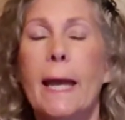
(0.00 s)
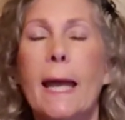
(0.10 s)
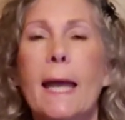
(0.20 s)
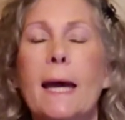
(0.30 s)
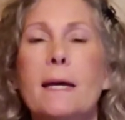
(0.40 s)

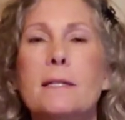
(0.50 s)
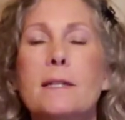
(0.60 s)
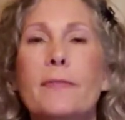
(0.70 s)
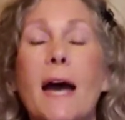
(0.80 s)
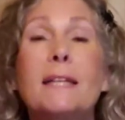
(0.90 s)
And
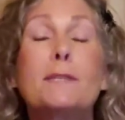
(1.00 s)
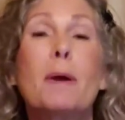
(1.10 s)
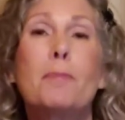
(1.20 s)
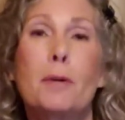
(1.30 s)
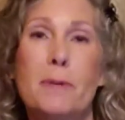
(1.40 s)
that's
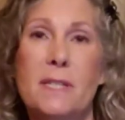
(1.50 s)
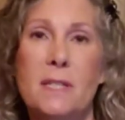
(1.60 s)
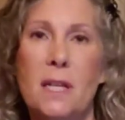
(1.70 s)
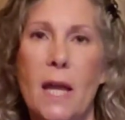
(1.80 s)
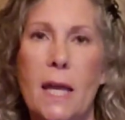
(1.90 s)
my purpose
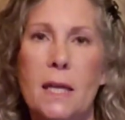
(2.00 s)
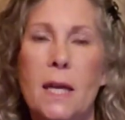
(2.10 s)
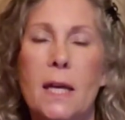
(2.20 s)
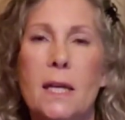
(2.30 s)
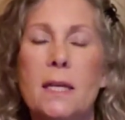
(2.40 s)
today,
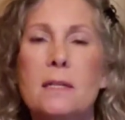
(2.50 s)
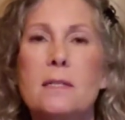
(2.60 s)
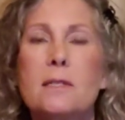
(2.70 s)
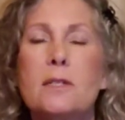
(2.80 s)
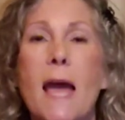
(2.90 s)

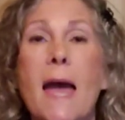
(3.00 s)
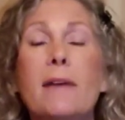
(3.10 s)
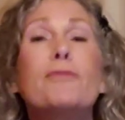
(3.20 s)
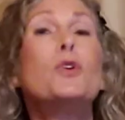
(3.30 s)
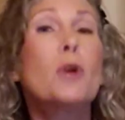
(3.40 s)
is
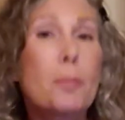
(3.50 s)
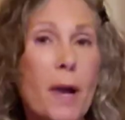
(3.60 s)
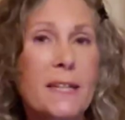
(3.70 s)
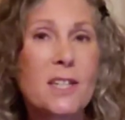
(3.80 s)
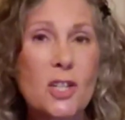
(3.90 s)
if you're a
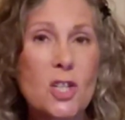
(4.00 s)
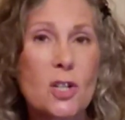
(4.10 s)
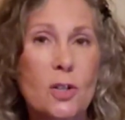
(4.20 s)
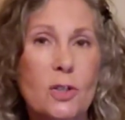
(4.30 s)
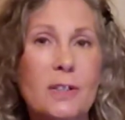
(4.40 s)

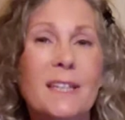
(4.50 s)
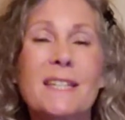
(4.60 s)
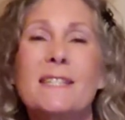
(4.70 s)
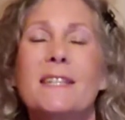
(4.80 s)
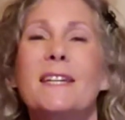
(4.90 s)
practitioner
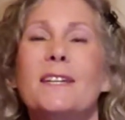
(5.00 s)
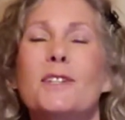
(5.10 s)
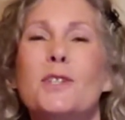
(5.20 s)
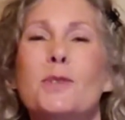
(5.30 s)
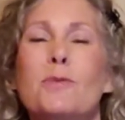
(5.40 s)

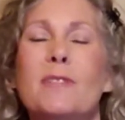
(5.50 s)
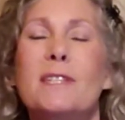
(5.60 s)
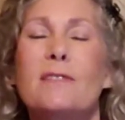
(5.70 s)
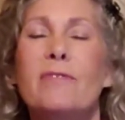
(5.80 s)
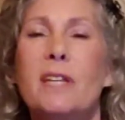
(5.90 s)
listening to
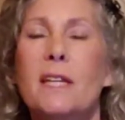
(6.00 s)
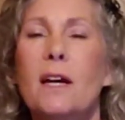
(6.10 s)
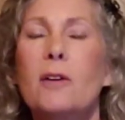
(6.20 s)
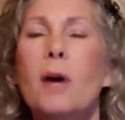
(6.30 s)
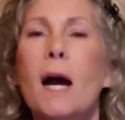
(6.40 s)
this
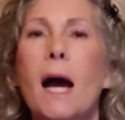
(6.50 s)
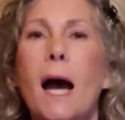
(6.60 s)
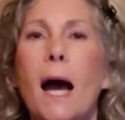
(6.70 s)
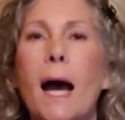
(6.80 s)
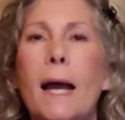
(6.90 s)
video,
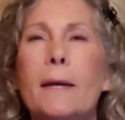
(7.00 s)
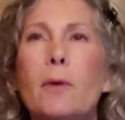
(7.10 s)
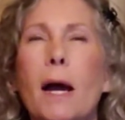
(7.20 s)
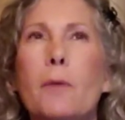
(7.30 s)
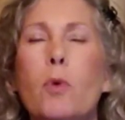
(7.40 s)
I
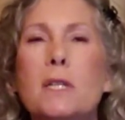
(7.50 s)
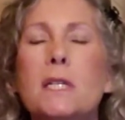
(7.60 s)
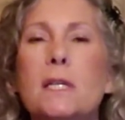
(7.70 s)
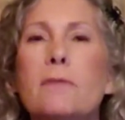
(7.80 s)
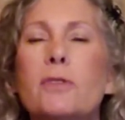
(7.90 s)
want
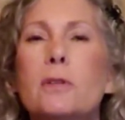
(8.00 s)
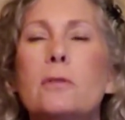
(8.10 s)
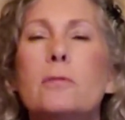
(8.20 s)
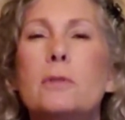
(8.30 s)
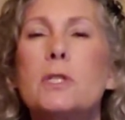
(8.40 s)
to give
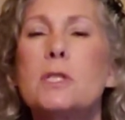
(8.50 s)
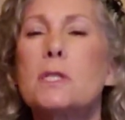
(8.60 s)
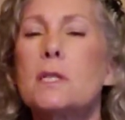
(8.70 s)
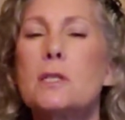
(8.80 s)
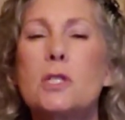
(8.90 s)
you
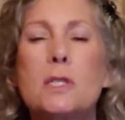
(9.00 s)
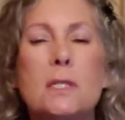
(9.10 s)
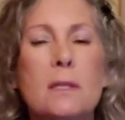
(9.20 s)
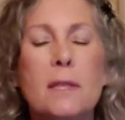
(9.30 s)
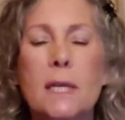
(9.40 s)

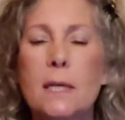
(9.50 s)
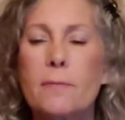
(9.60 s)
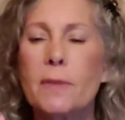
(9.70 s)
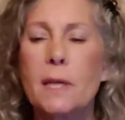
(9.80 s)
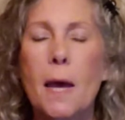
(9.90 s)
just the
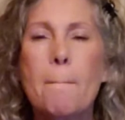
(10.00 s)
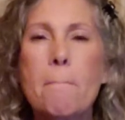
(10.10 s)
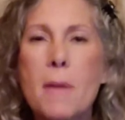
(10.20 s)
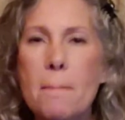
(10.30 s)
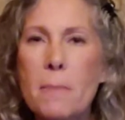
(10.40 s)

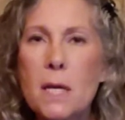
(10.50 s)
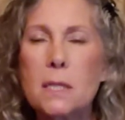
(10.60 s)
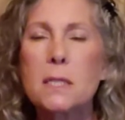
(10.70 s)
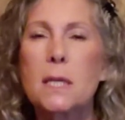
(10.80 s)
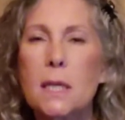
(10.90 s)

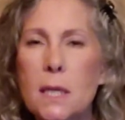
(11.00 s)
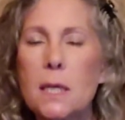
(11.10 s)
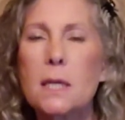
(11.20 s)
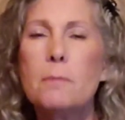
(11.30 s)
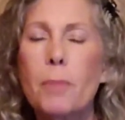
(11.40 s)
commitment to
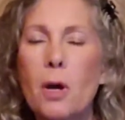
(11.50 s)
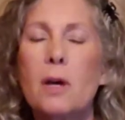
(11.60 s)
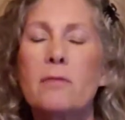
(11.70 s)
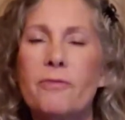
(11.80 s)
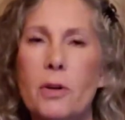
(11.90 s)
keep
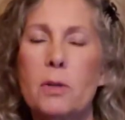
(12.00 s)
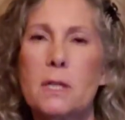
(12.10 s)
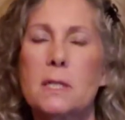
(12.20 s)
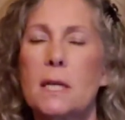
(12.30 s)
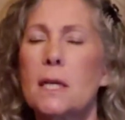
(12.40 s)
on
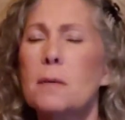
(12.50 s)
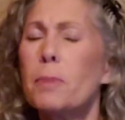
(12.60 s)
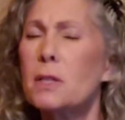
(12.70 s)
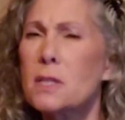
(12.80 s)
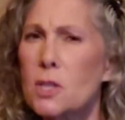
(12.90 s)
focusing, keep
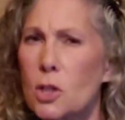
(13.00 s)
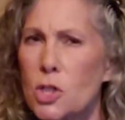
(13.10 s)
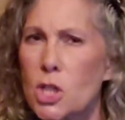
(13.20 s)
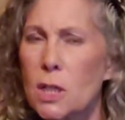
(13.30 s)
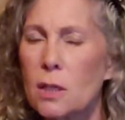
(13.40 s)
on
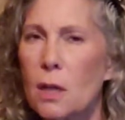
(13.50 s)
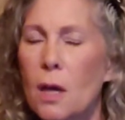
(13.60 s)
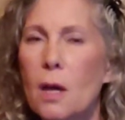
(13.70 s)
searching